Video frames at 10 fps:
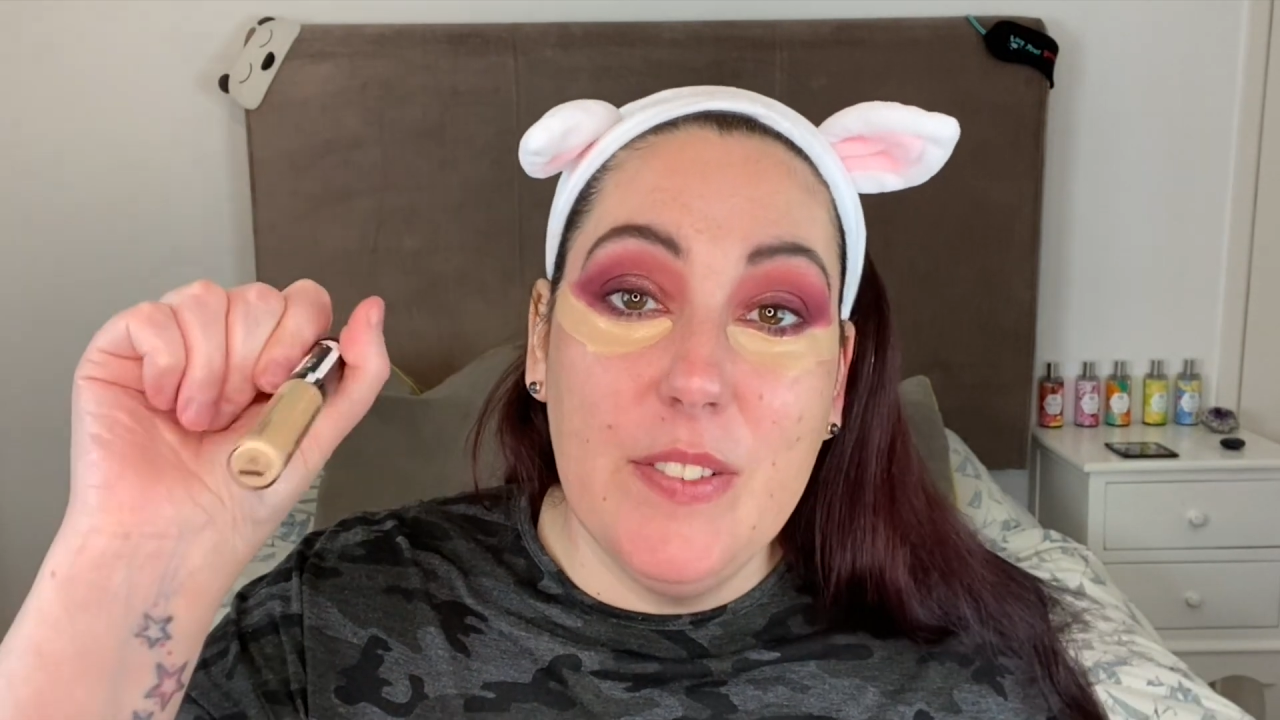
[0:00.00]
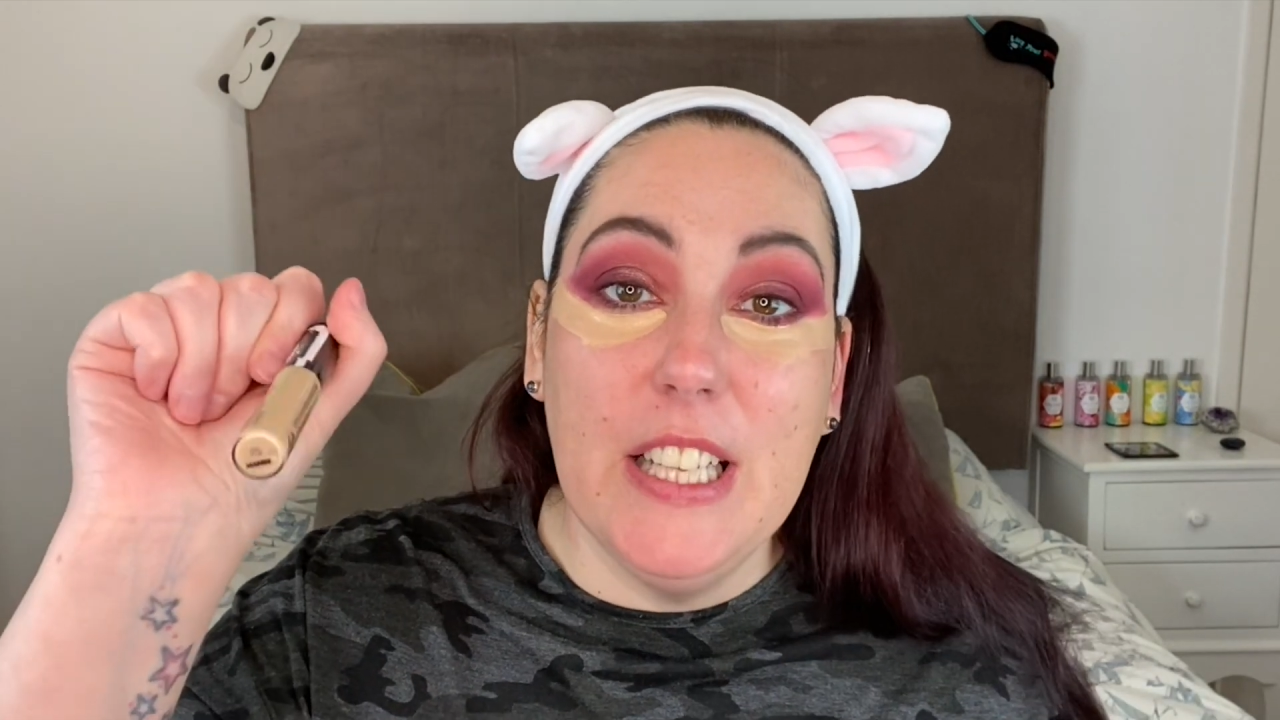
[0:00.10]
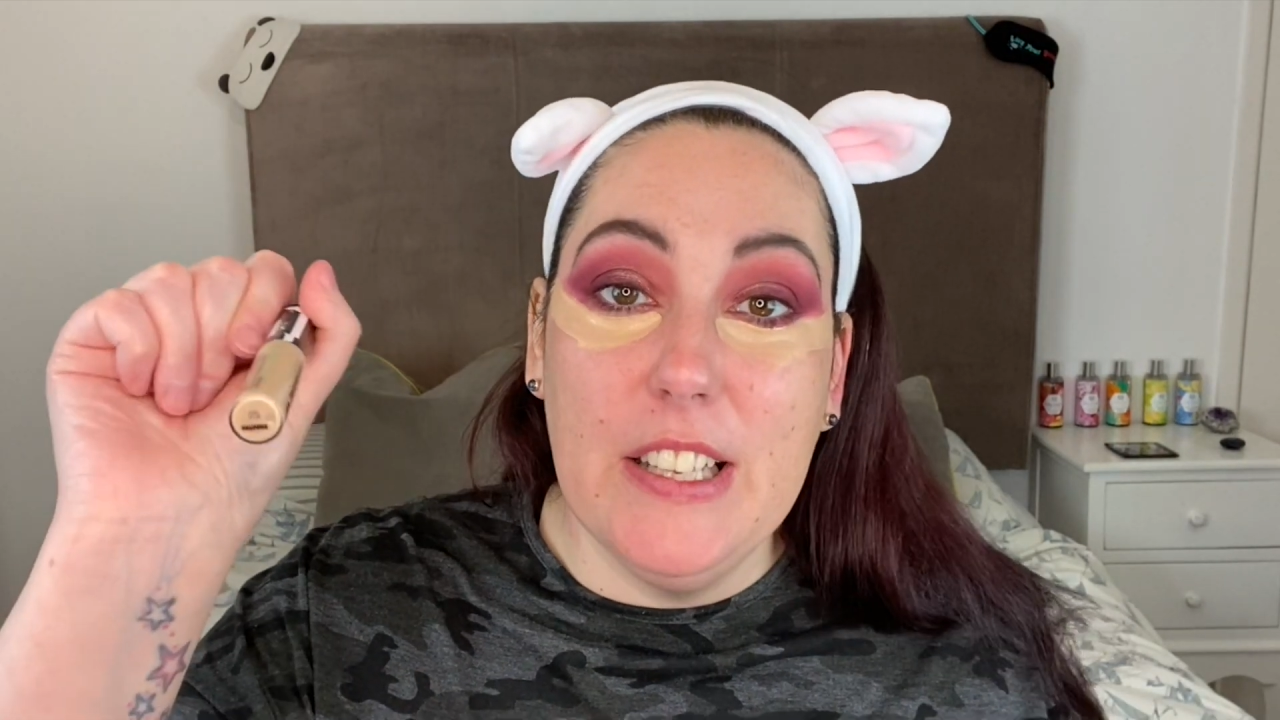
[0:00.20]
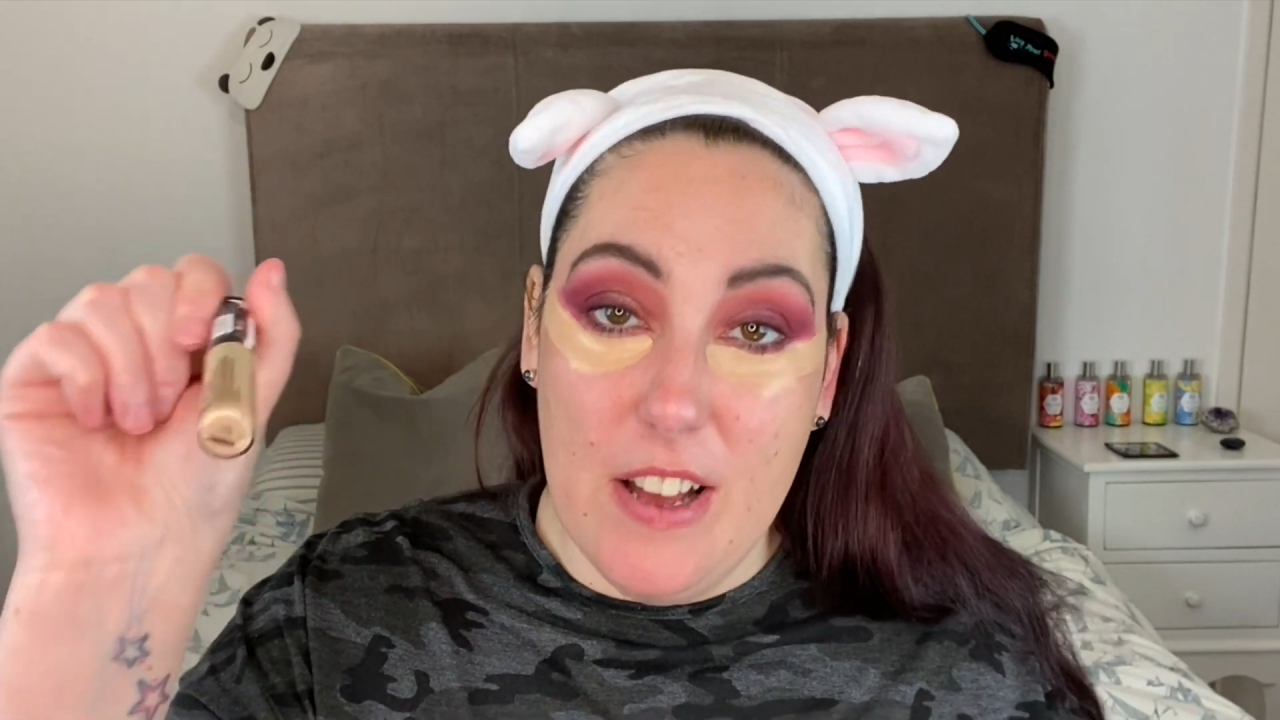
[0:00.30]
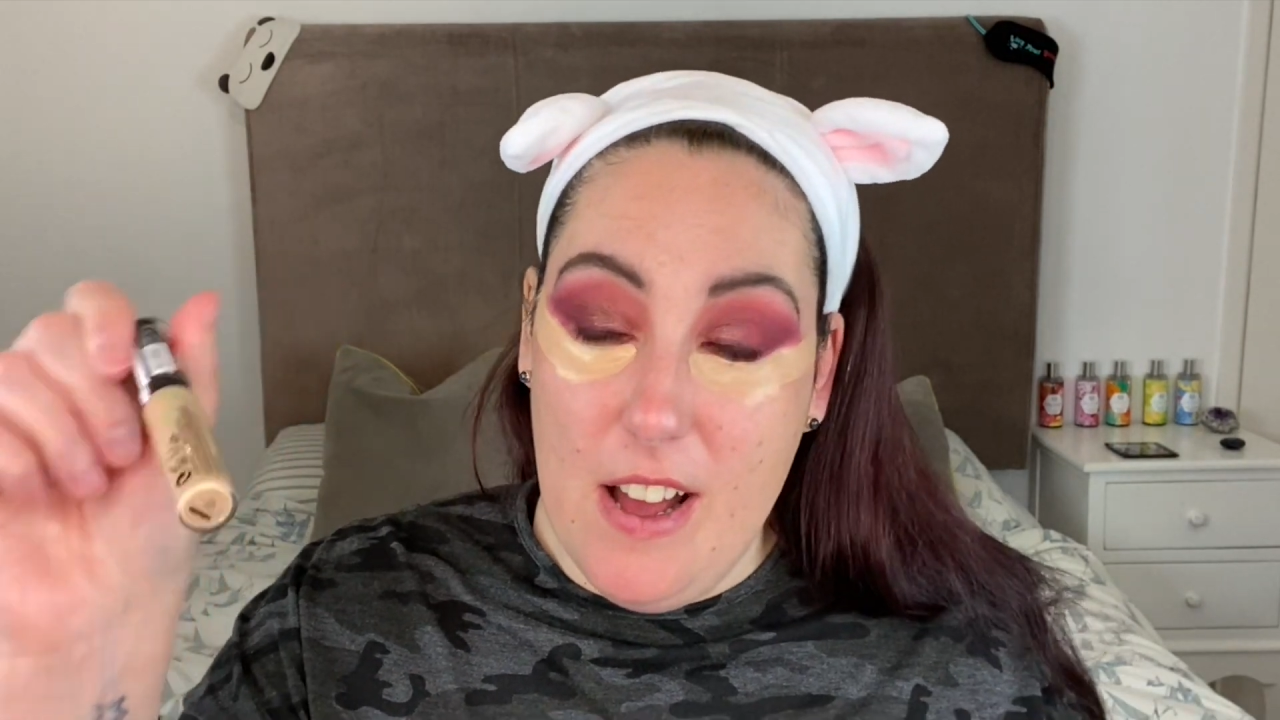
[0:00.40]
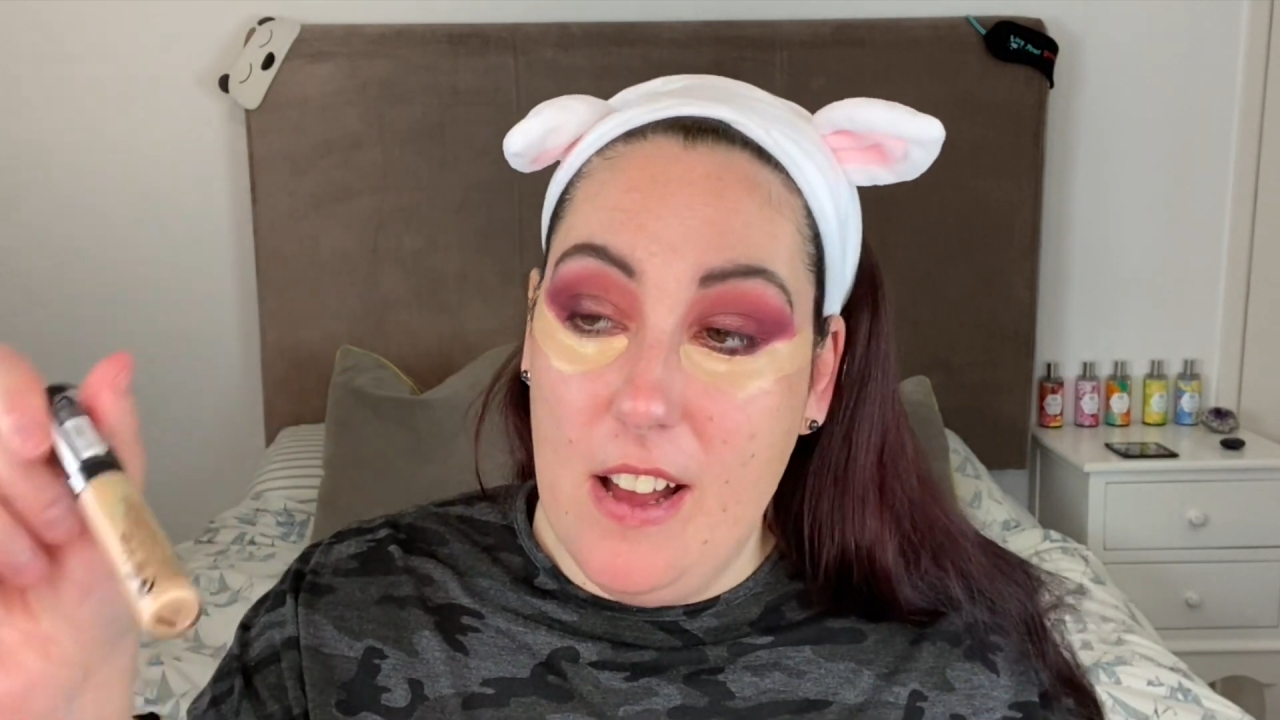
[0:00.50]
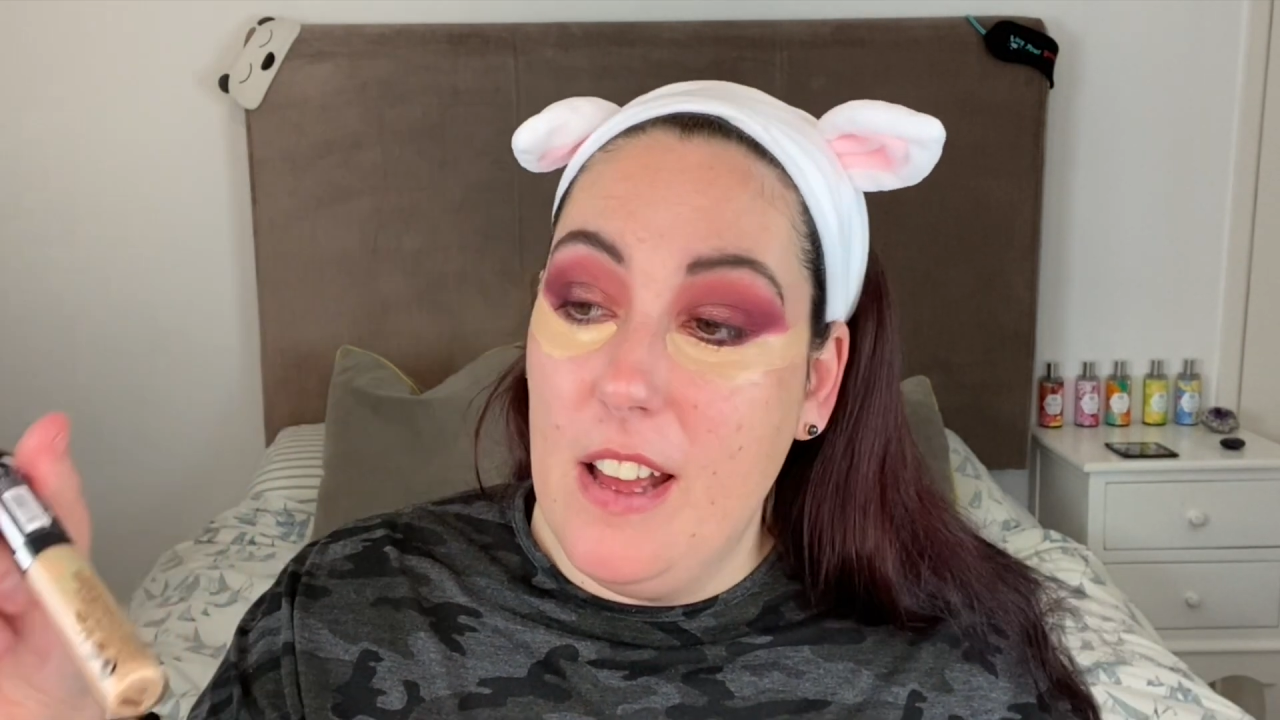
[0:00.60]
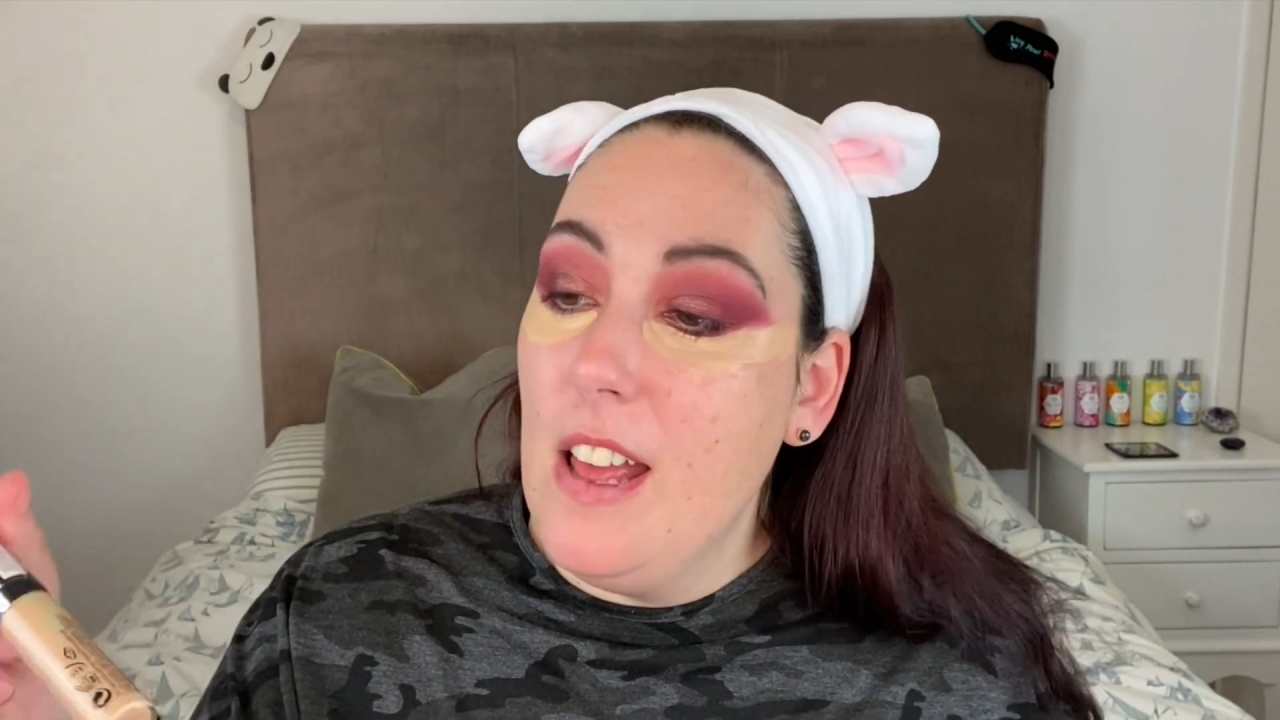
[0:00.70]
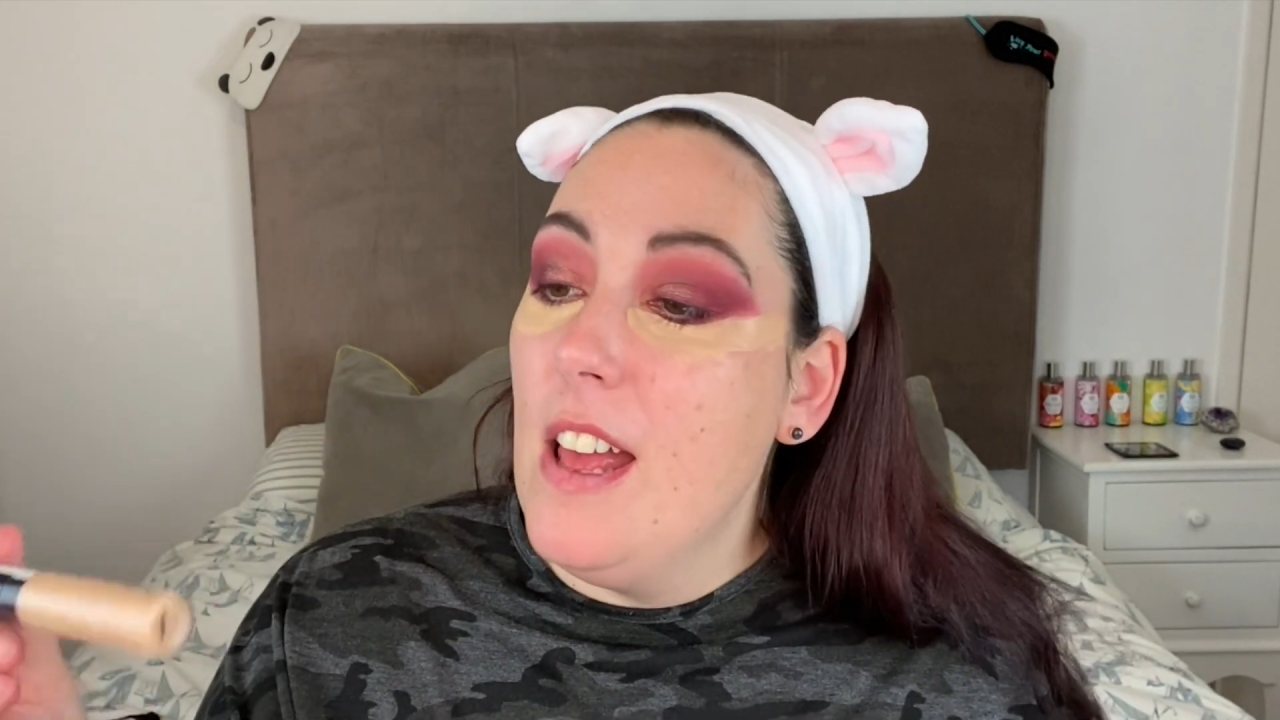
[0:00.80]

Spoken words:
a lot